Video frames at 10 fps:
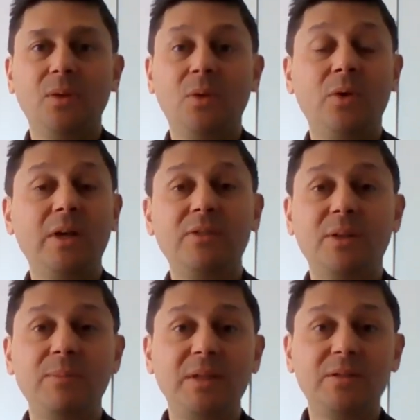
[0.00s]
Or if
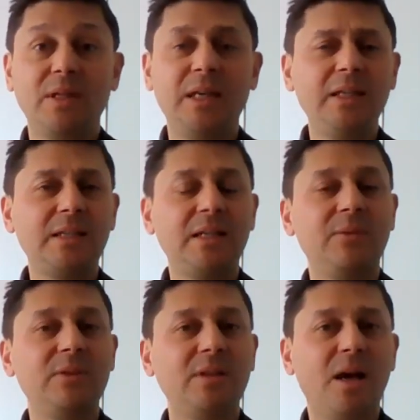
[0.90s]
something, he said he
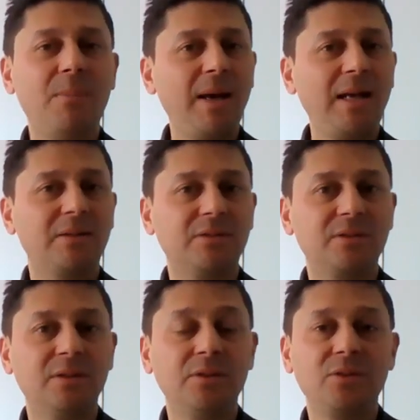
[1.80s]
was
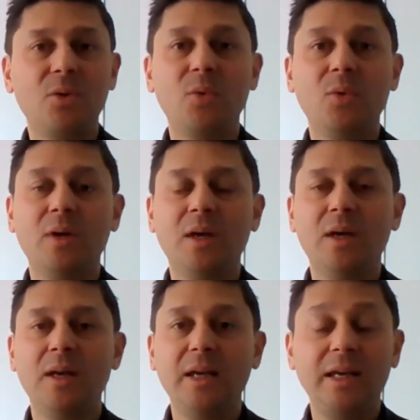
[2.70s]
unbalanced. So
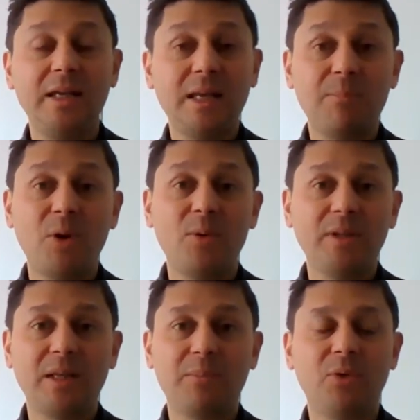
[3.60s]
in that
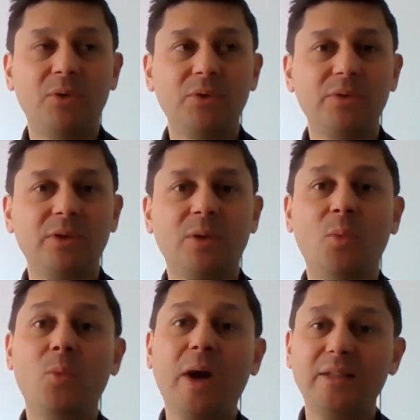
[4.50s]
moment, that pause,
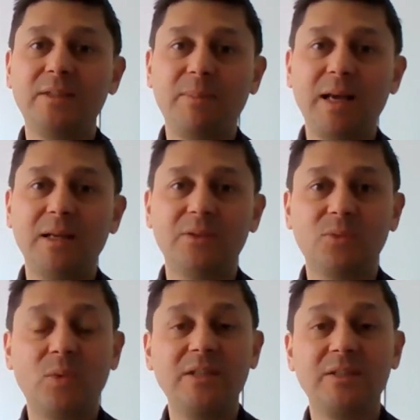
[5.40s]
where's the
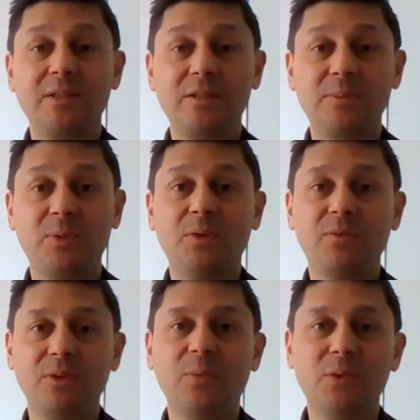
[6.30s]
balance? Where's the
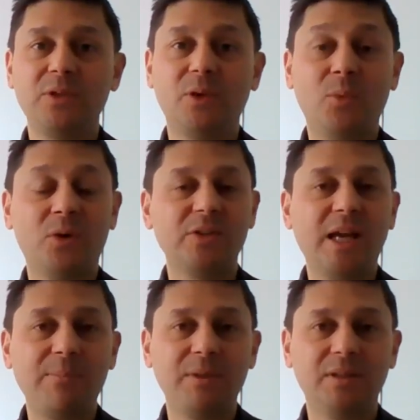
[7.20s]
support from the water? What's
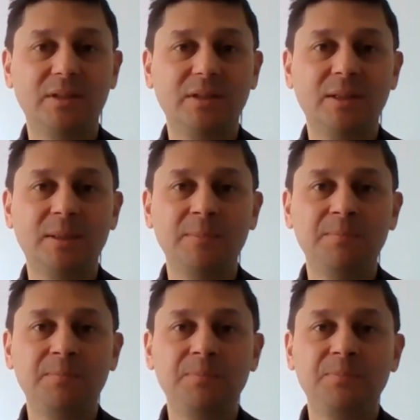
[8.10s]
happened?
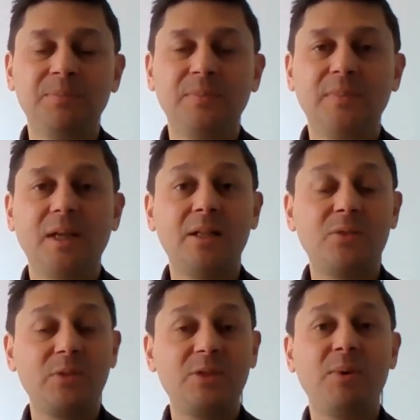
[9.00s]
And
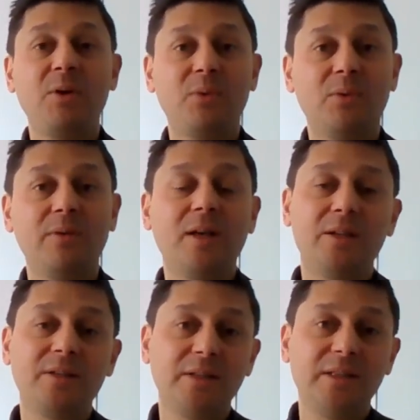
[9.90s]
as we spoke, we
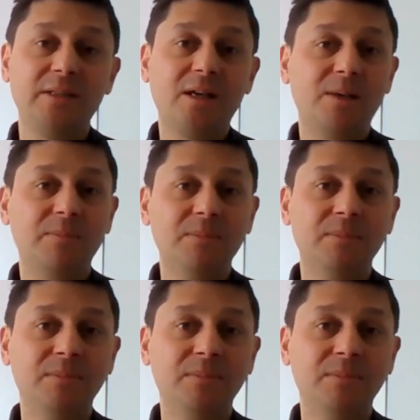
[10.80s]
realized that his arm,